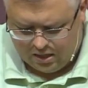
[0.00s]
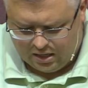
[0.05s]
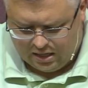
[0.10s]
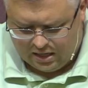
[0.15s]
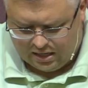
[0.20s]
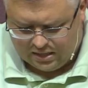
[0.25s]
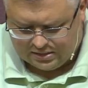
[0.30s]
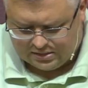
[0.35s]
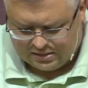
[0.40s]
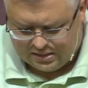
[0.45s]

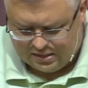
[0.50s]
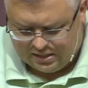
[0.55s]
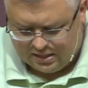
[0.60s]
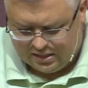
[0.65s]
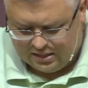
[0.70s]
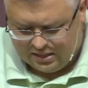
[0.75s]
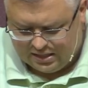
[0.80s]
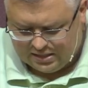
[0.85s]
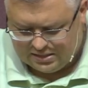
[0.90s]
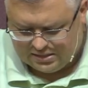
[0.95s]
Is
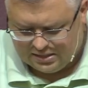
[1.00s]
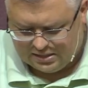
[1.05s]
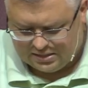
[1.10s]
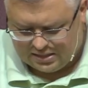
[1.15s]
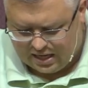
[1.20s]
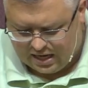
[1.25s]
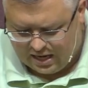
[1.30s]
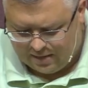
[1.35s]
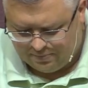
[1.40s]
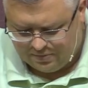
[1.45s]
this the
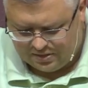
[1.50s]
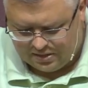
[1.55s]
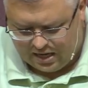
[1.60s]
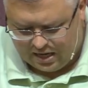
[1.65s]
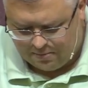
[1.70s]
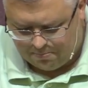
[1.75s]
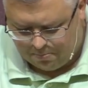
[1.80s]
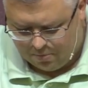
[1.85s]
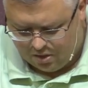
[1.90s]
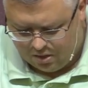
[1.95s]
time to
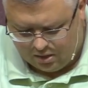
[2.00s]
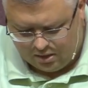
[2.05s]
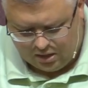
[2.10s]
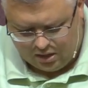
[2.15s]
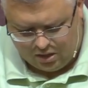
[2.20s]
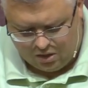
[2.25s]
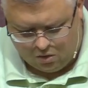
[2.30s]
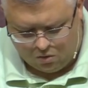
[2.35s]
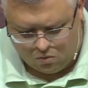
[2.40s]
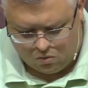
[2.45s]
take
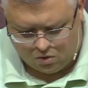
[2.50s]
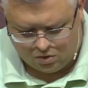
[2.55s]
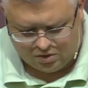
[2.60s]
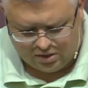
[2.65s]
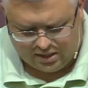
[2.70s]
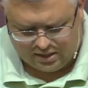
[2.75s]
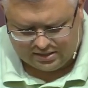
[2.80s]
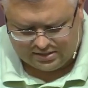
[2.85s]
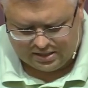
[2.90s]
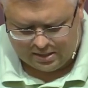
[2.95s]
money or to
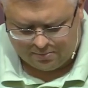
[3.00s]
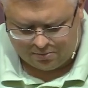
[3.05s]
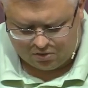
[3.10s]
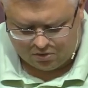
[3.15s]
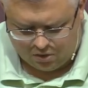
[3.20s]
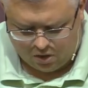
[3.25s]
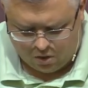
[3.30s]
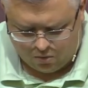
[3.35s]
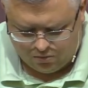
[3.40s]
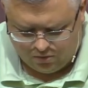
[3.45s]
accept
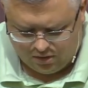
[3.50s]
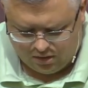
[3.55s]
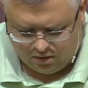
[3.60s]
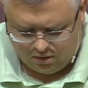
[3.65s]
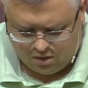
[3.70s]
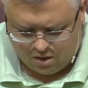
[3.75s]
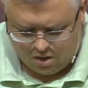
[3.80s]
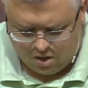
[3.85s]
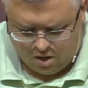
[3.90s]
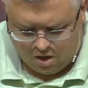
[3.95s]
clothing
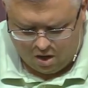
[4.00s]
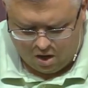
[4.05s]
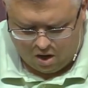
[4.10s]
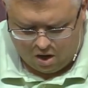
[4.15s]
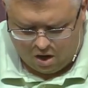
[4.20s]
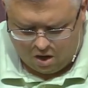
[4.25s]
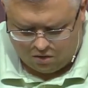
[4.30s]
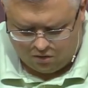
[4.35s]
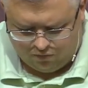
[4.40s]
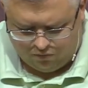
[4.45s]

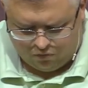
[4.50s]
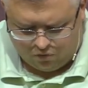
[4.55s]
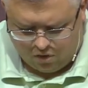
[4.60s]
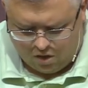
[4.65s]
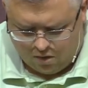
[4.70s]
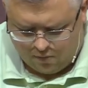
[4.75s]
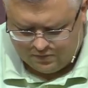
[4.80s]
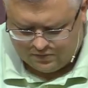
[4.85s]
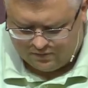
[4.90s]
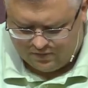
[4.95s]
olive
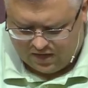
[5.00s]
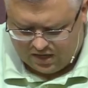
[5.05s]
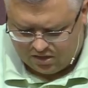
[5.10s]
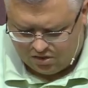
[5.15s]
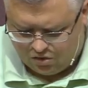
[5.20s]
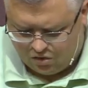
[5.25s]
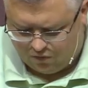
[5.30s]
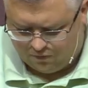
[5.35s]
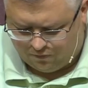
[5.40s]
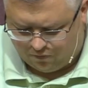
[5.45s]
groves,
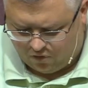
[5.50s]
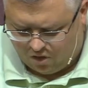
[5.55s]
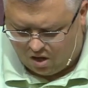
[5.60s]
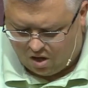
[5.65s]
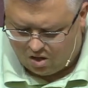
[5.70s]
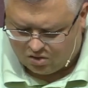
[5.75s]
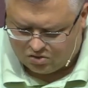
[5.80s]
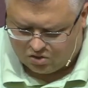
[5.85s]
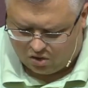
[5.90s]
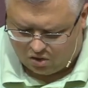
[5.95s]
vineyard,
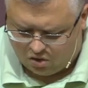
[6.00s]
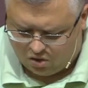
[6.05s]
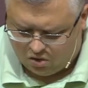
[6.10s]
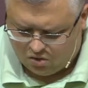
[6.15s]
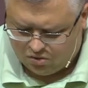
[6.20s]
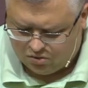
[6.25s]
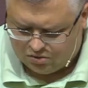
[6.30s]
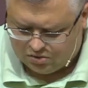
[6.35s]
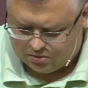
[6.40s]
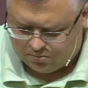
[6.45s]
flocks,
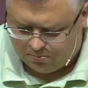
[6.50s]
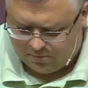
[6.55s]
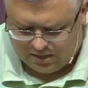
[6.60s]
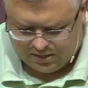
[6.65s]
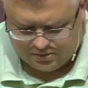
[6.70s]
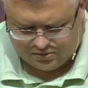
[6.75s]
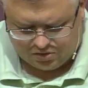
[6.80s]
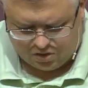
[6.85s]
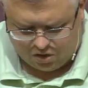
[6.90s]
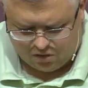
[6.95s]
herds,
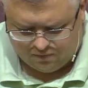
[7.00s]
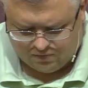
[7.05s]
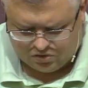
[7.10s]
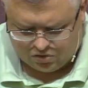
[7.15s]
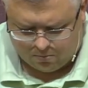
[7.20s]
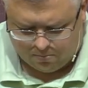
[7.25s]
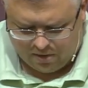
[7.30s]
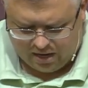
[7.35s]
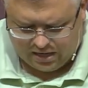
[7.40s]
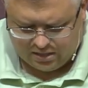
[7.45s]
men servants or
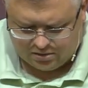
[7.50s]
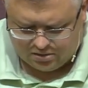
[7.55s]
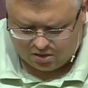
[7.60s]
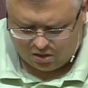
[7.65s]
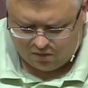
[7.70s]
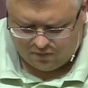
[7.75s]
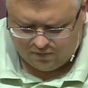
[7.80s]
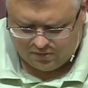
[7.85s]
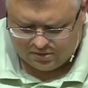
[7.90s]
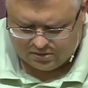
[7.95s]
maid
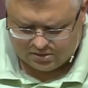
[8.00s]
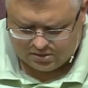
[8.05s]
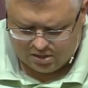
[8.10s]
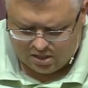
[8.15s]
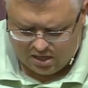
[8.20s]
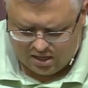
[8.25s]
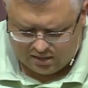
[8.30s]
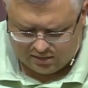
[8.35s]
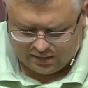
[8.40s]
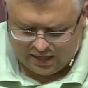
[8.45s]
servants.
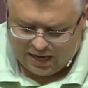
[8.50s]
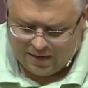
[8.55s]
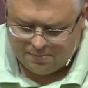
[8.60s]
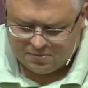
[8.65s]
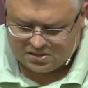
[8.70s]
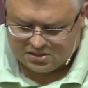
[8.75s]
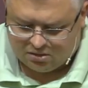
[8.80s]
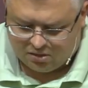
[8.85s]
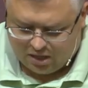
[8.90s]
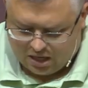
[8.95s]

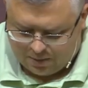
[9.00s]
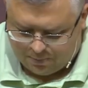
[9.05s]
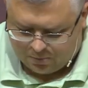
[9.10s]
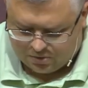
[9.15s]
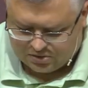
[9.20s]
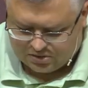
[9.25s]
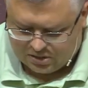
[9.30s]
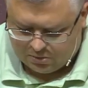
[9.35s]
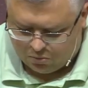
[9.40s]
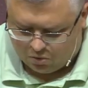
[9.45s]
Naaman's
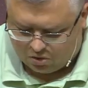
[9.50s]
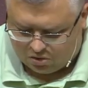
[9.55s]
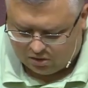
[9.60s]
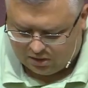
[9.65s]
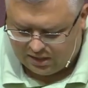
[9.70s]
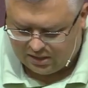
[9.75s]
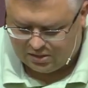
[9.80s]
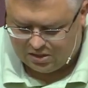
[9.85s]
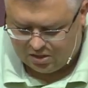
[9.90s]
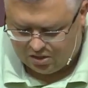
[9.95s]
leprosy will
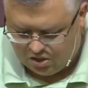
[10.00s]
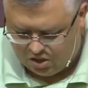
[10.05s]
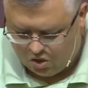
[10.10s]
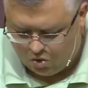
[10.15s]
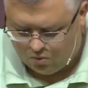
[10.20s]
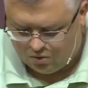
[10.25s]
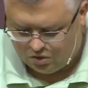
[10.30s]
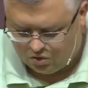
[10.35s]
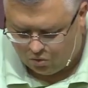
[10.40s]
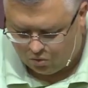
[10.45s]
cling to
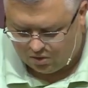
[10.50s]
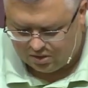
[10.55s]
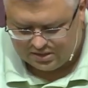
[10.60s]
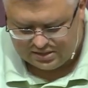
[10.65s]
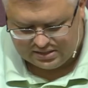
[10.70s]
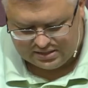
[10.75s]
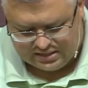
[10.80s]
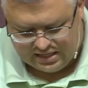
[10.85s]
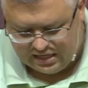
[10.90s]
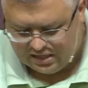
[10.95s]
you and your
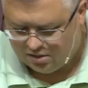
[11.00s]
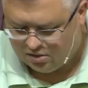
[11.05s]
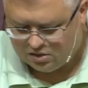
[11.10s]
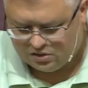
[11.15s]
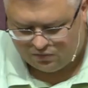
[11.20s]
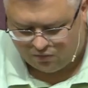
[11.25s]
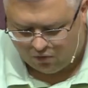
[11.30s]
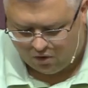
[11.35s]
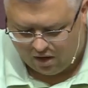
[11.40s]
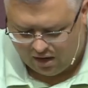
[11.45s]
descendants
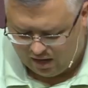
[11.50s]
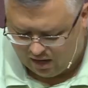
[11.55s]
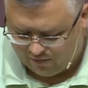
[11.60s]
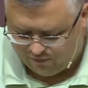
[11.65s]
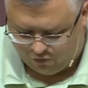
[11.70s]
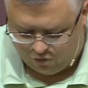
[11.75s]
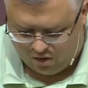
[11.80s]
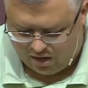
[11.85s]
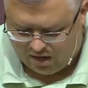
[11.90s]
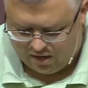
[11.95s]
for,
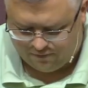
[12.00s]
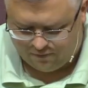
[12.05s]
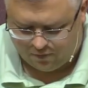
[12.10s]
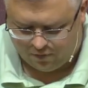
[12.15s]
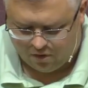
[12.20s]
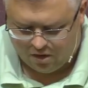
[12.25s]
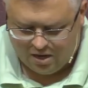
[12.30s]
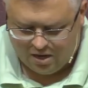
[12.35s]
forever.